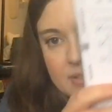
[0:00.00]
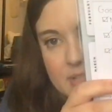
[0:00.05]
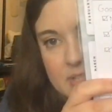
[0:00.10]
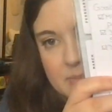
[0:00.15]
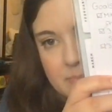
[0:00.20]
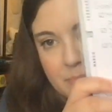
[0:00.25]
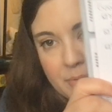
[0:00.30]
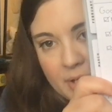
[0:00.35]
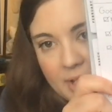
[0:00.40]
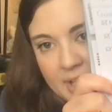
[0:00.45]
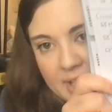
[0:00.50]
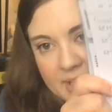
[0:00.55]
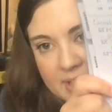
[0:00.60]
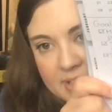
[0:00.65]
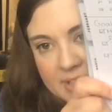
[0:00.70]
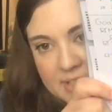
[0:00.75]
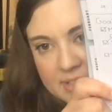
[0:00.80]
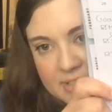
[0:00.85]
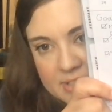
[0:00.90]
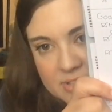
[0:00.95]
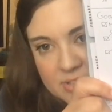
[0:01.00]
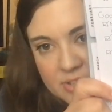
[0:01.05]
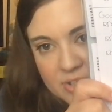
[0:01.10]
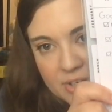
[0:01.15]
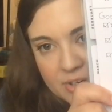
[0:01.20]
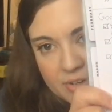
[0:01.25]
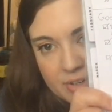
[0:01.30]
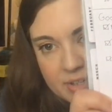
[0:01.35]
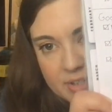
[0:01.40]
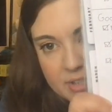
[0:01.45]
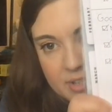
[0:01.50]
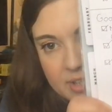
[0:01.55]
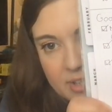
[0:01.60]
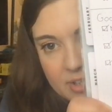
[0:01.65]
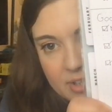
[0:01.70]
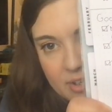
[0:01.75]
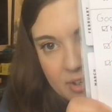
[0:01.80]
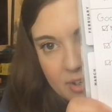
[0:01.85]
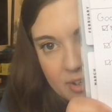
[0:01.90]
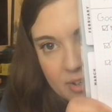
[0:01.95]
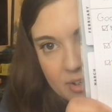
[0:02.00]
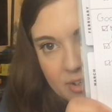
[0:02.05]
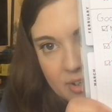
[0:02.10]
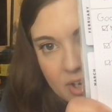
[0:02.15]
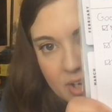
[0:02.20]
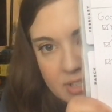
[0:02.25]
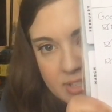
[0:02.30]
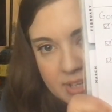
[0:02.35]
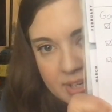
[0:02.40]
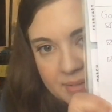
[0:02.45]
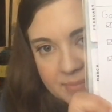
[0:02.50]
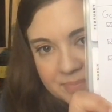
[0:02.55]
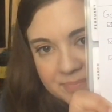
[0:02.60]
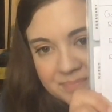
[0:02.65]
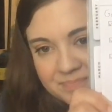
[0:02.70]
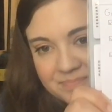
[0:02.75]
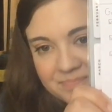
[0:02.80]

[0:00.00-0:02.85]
spread is currently all done.